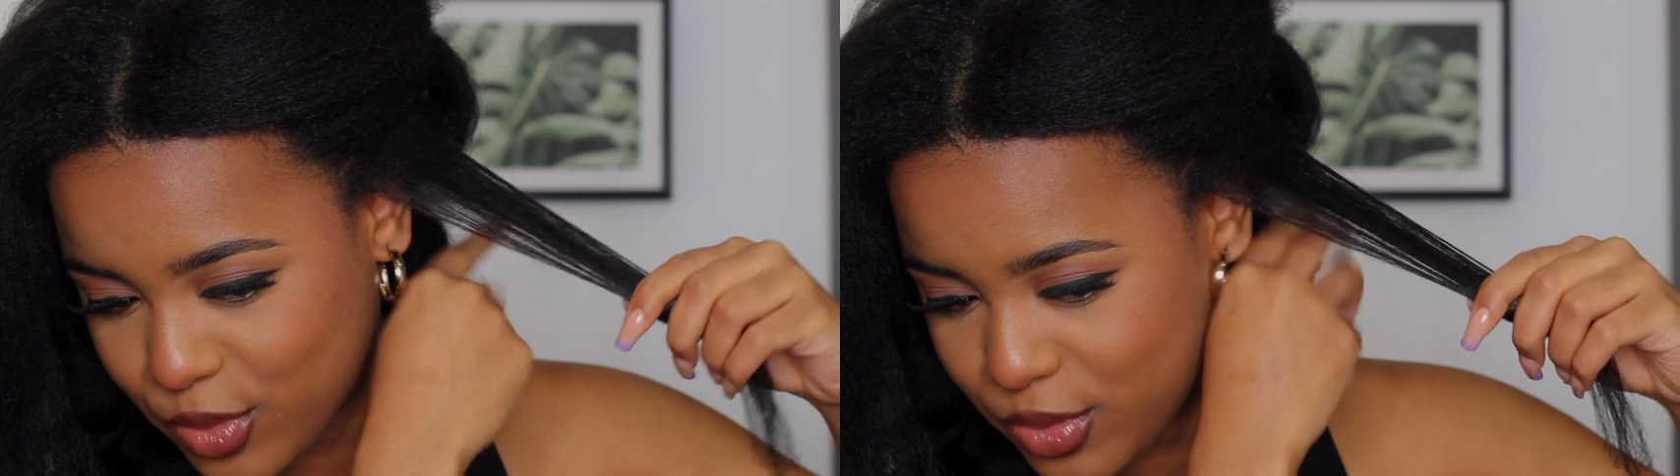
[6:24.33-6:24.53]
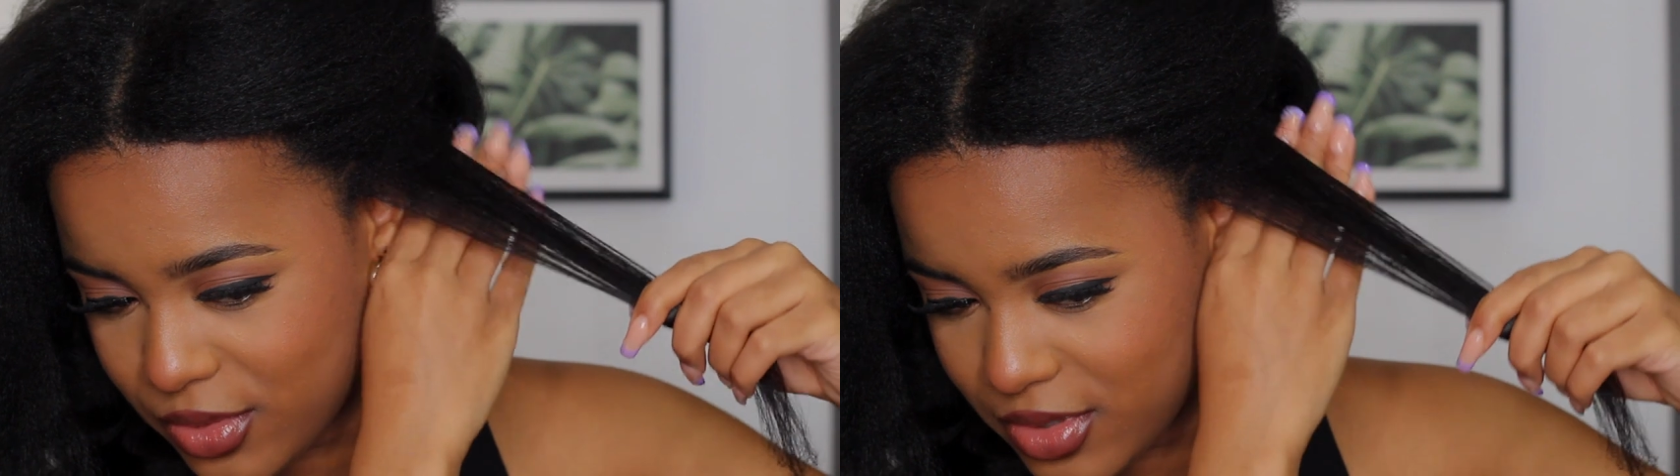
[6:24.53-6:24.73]

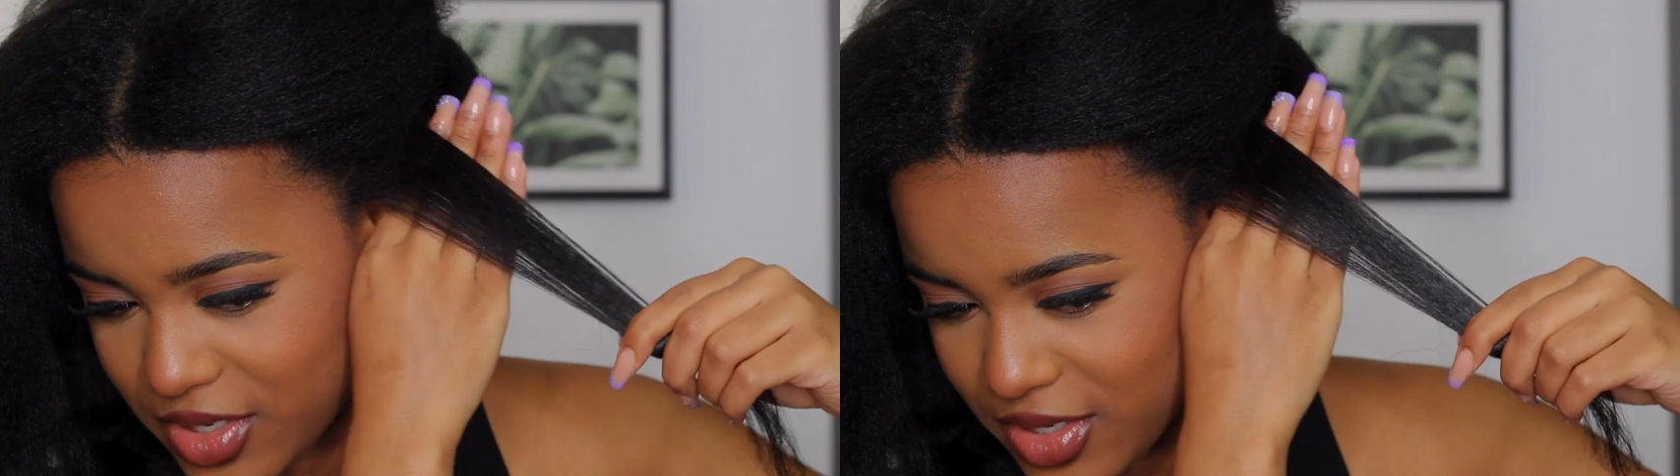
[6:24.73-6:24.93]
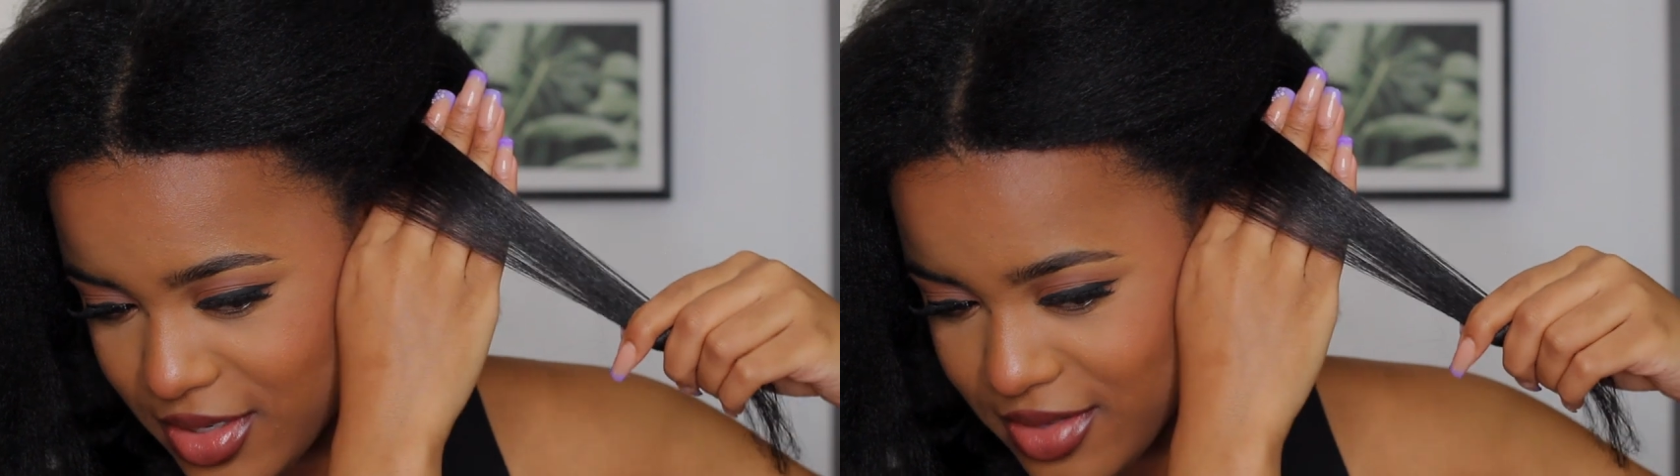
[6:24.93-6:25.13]
Ooh,
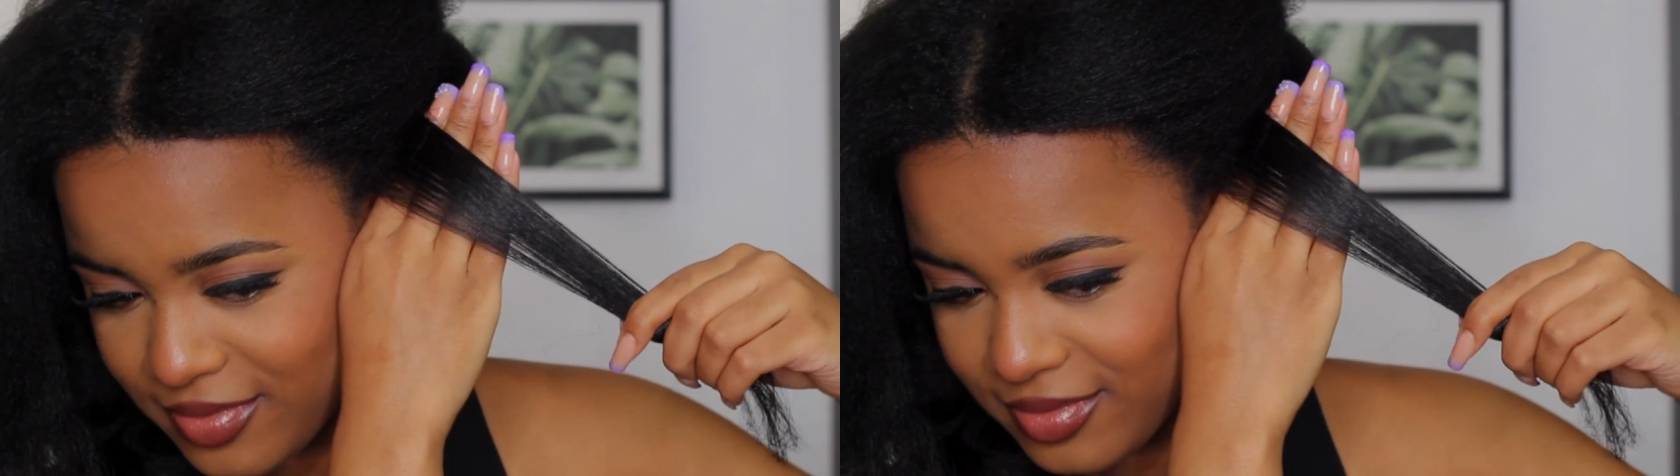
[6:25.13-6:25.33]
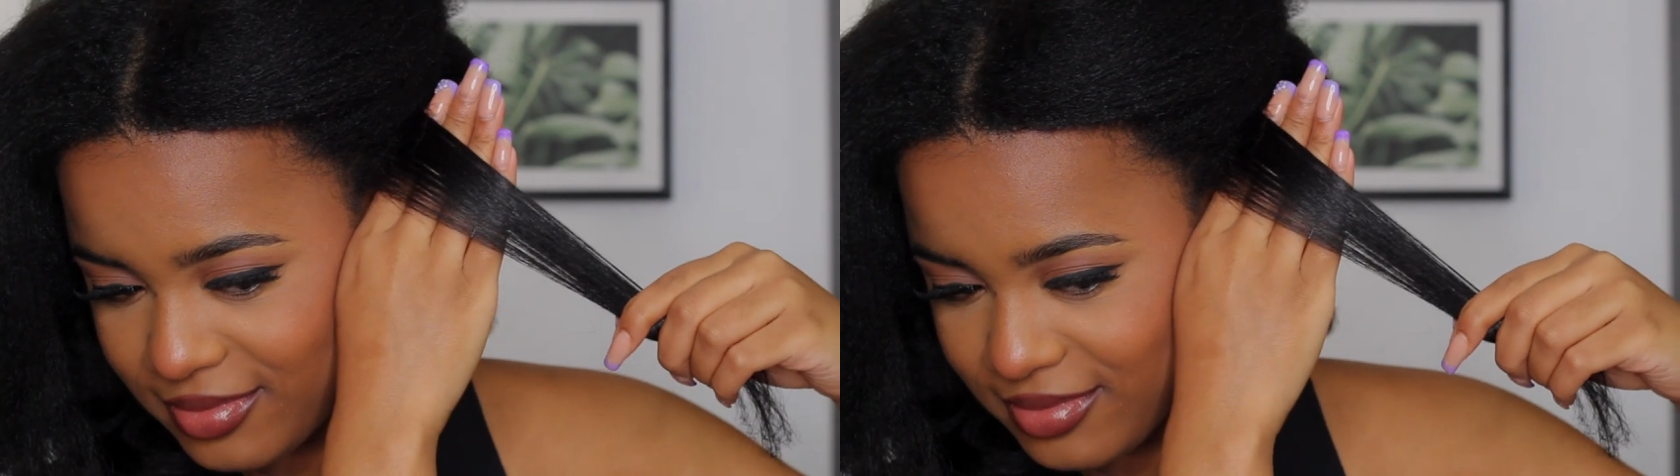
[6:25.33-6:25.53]
sh
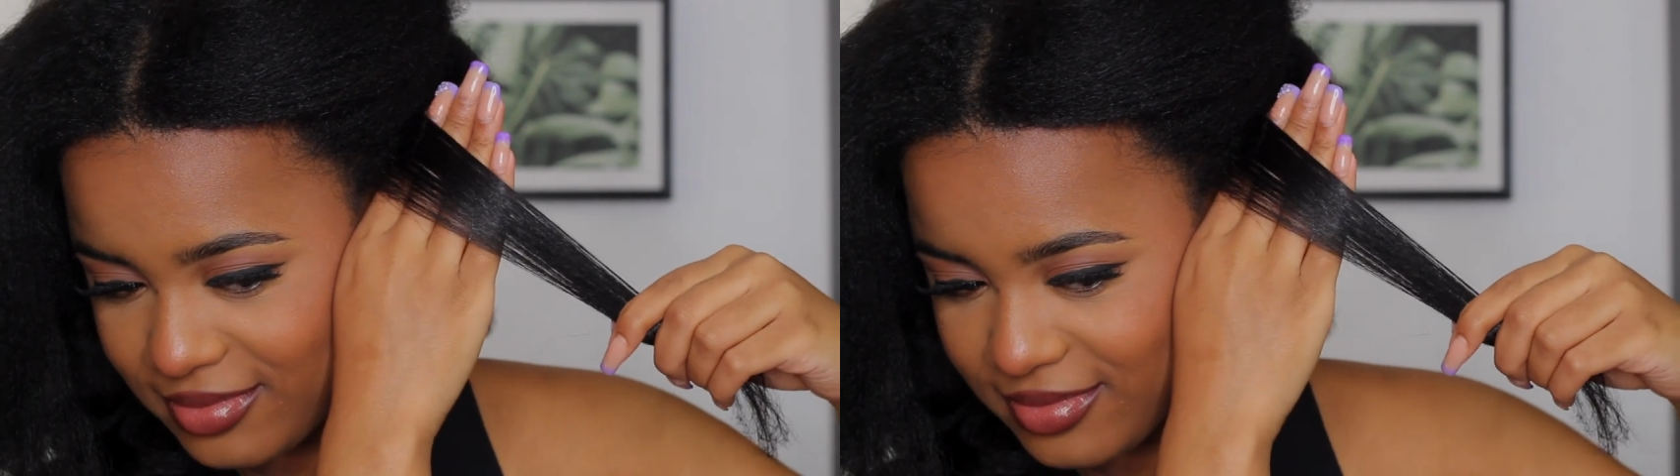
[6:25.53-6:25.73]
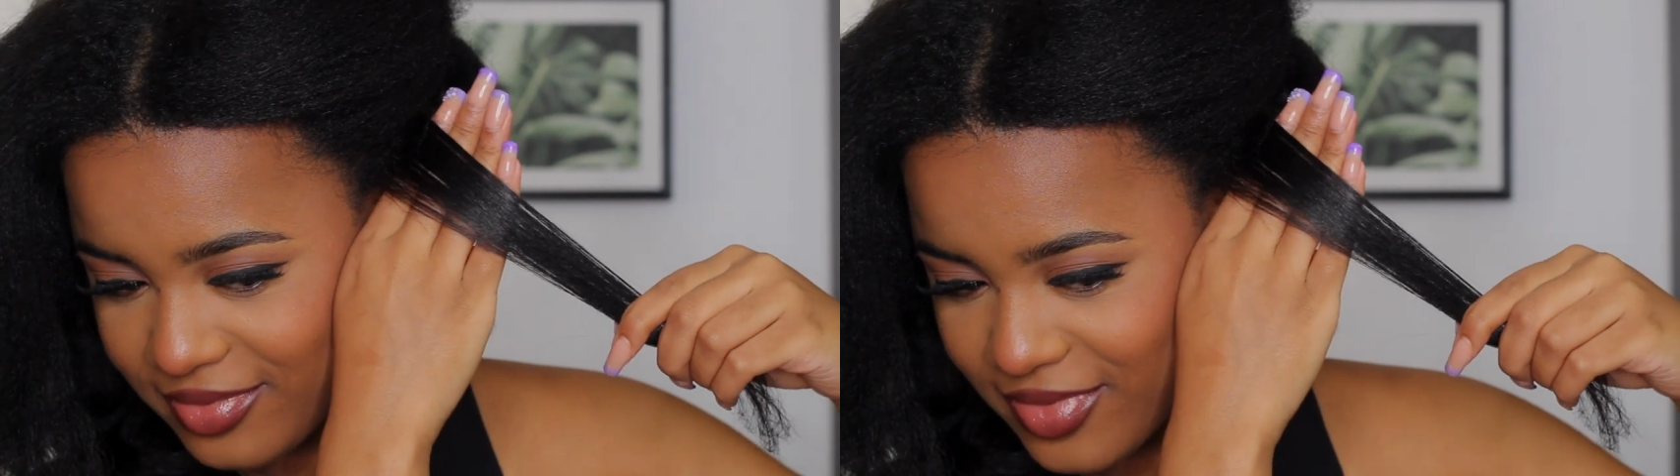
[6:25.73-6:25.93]
mm
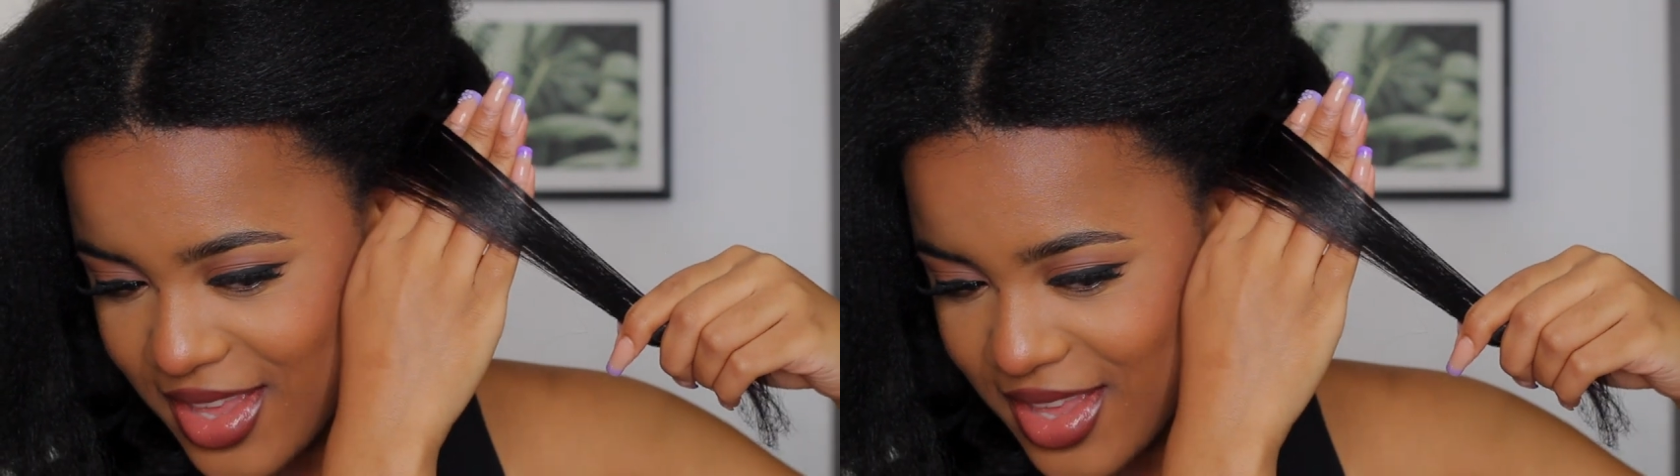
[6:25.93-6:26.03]
-mm.